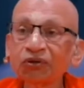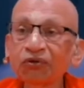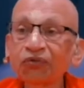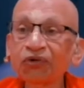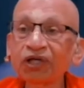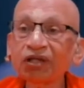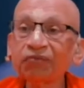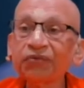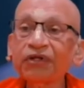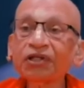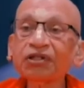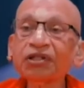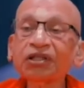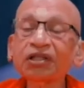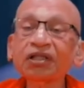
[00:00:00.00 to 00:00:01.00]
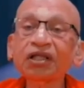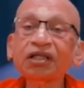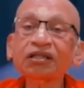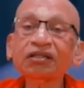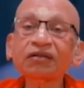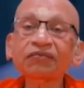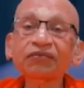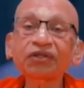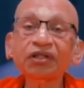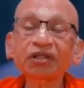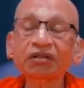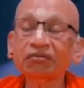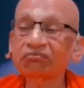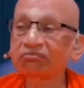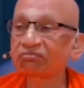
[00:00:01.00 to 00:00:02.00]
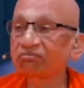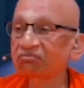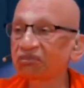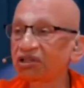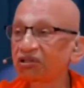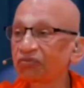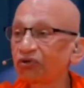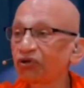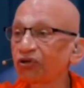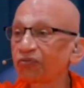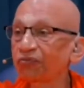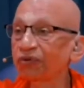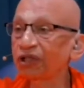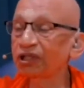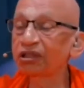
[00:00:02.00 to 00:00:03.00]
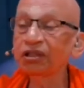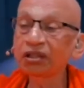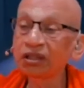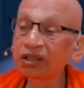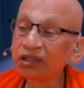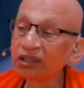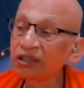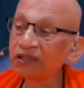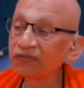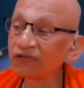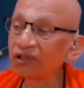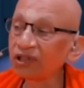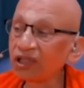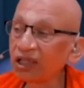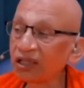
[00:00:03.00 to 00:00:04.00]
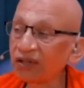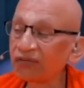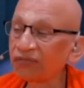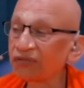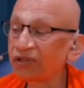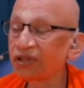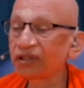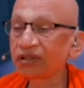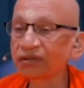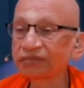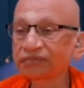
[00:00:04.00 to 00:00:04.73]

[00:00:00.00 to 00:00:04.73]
what a person does something in a remote place, it will have a